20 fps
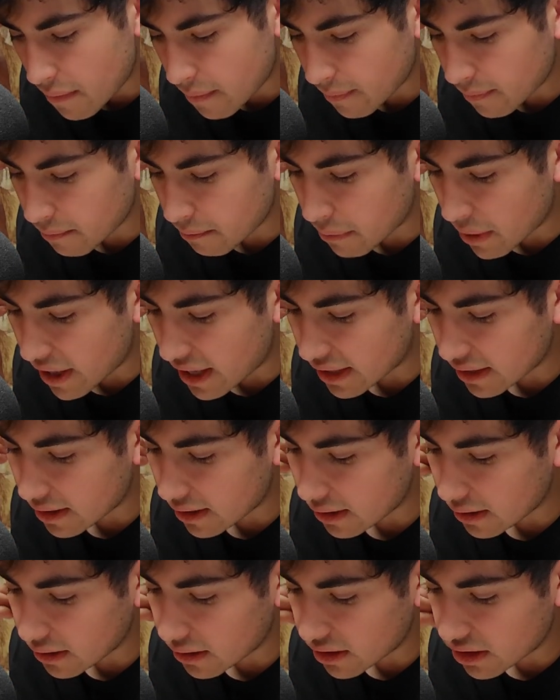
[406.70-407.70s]
But he
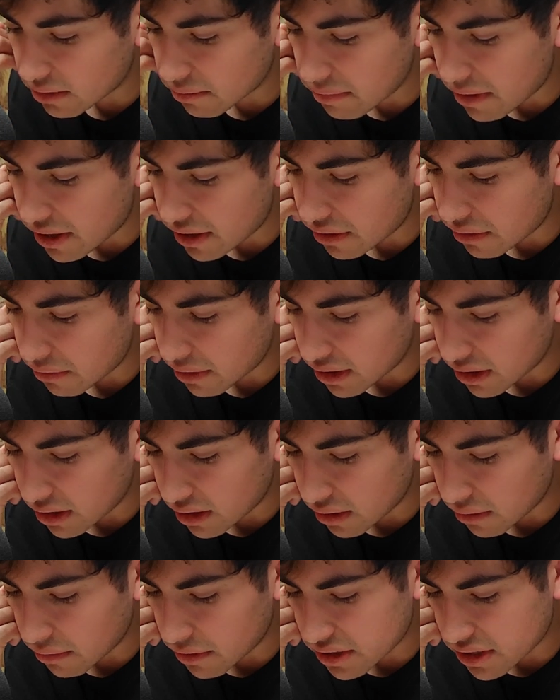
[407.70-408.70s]
looked better when he
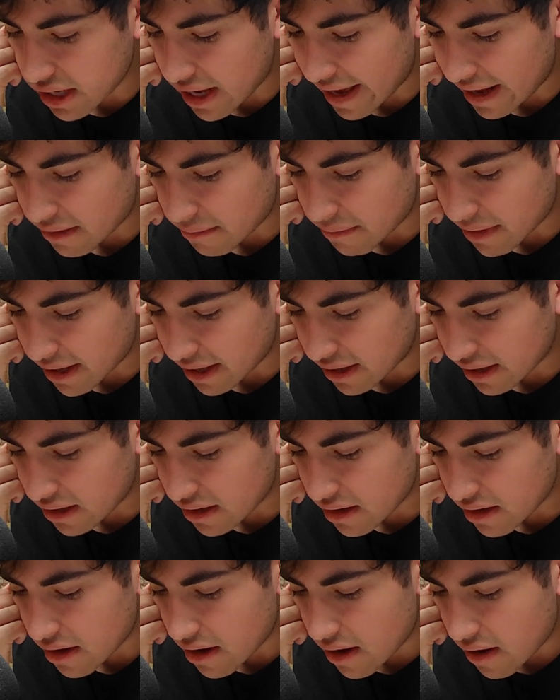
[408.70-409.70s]
was animated.
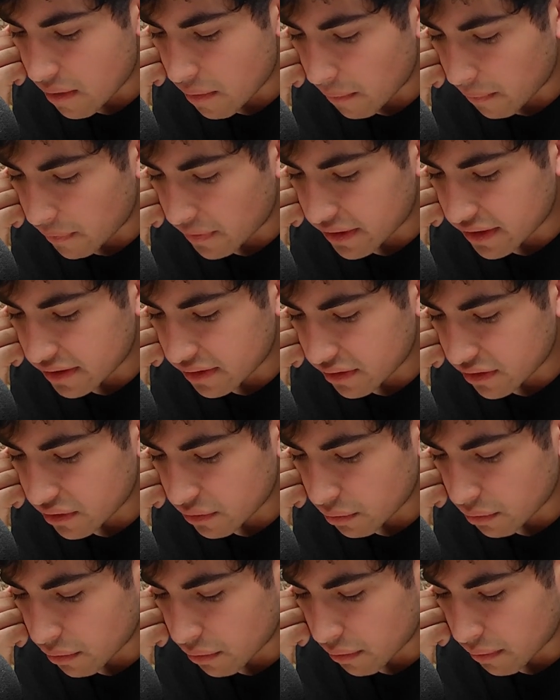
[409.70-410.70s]
This is
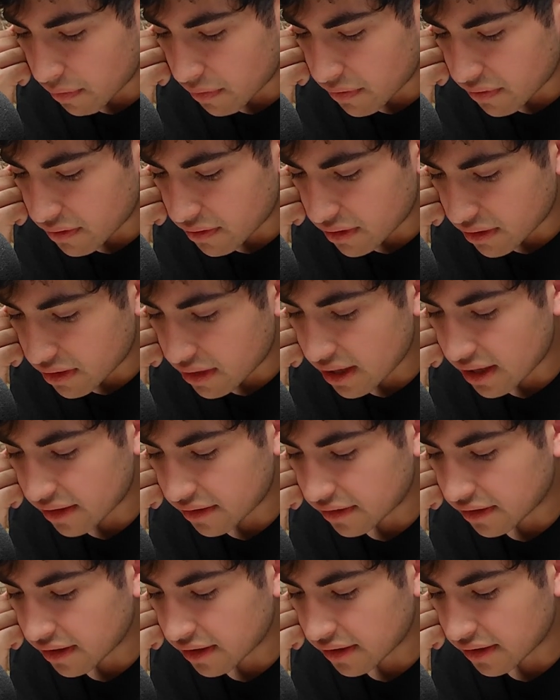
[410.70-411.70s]

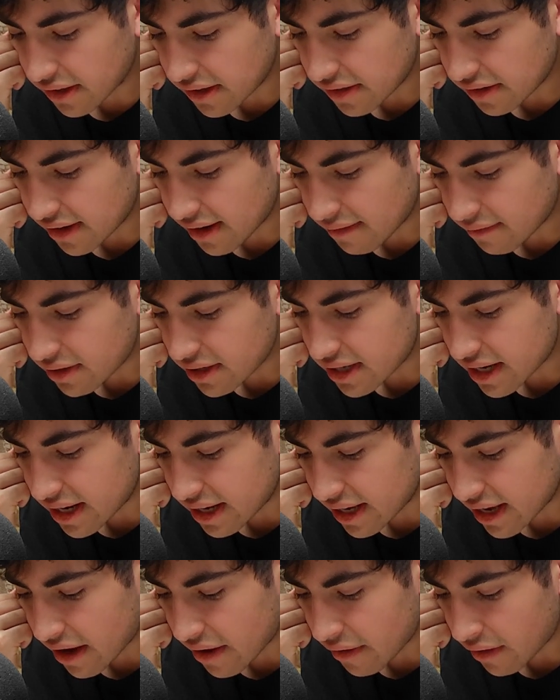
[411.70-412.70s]
his everyday
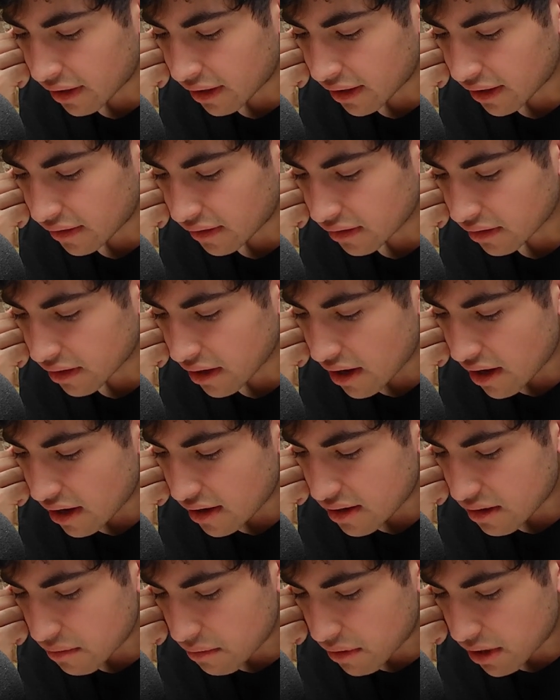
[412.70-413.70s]
countenance. He
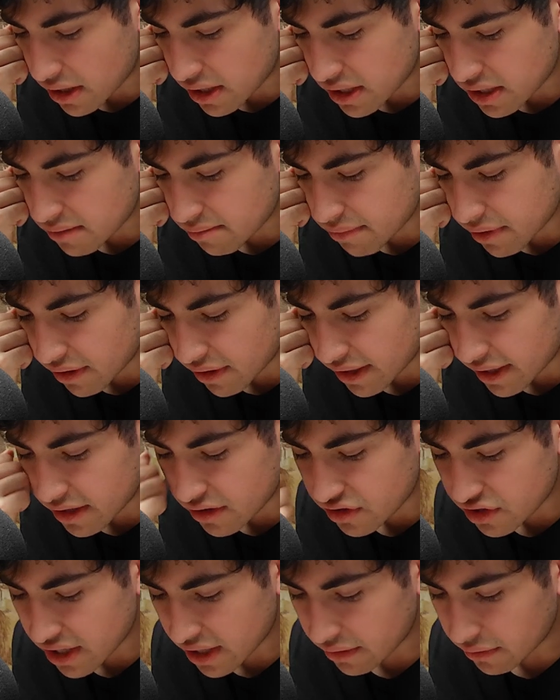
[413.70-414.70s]
wanted spirit in
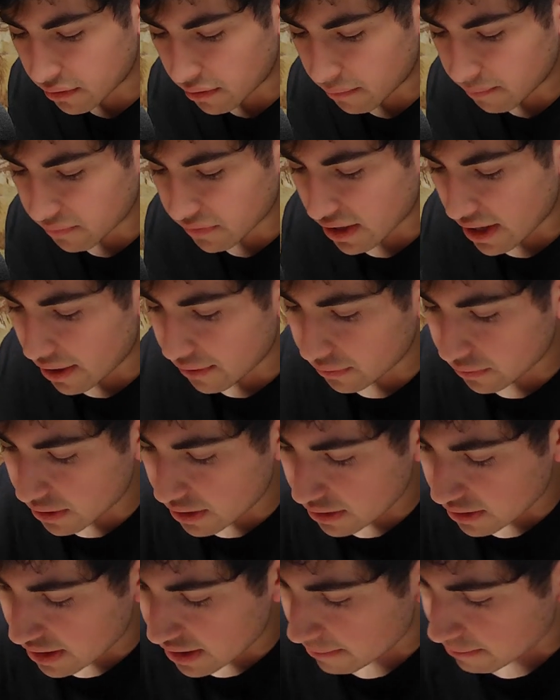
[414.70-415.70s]
general. Catherine had
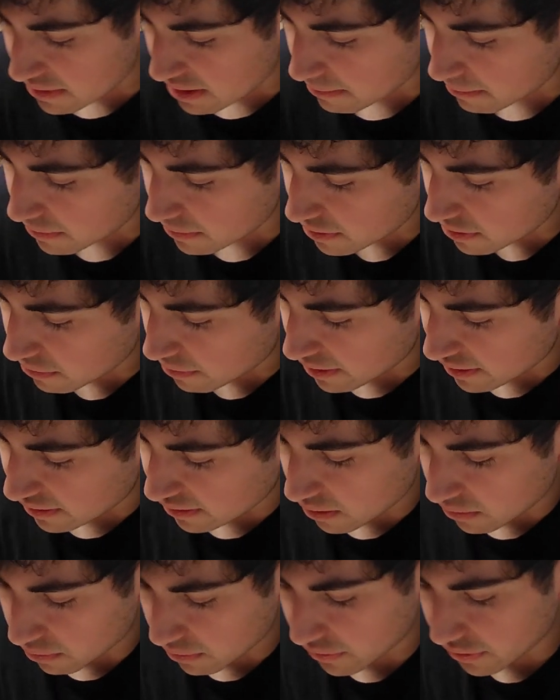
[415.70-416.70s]
kept up her acquaintance
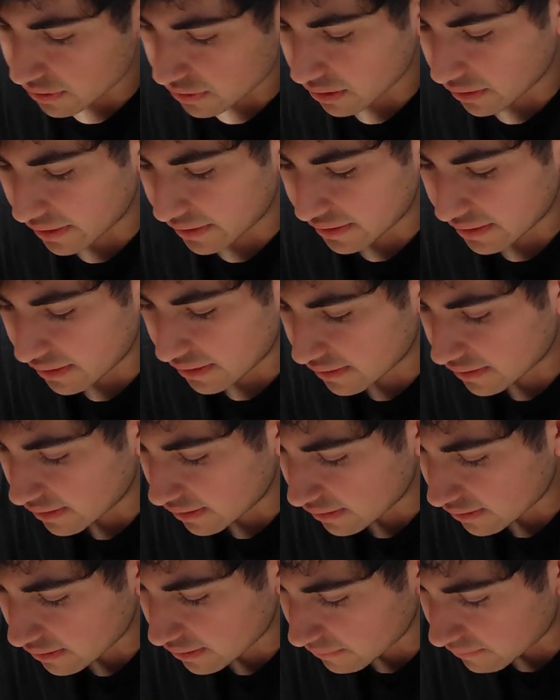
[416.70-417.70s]
with the Lintons since
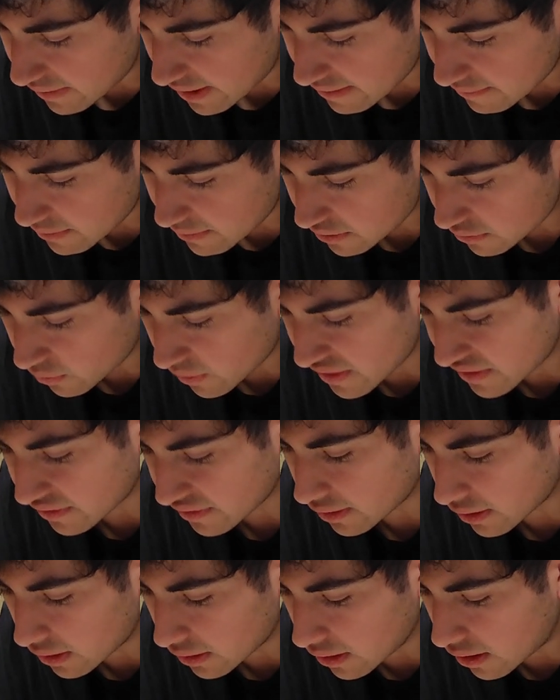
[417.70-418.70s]
her 5 weeks' residence
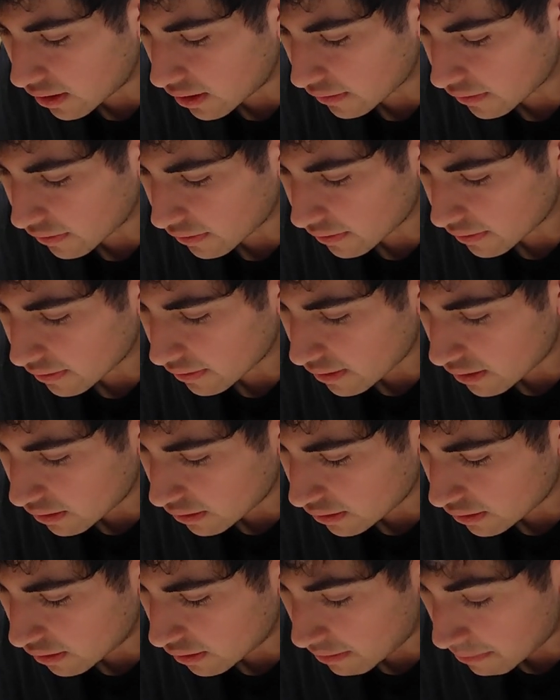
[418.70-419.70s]

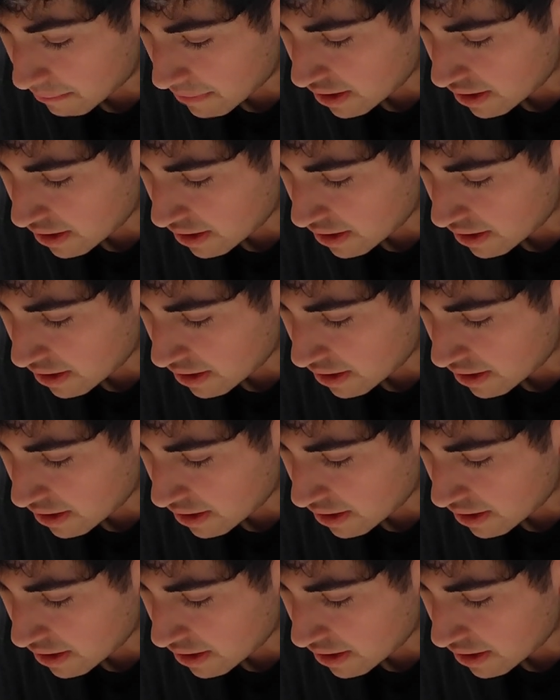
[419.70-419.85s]
among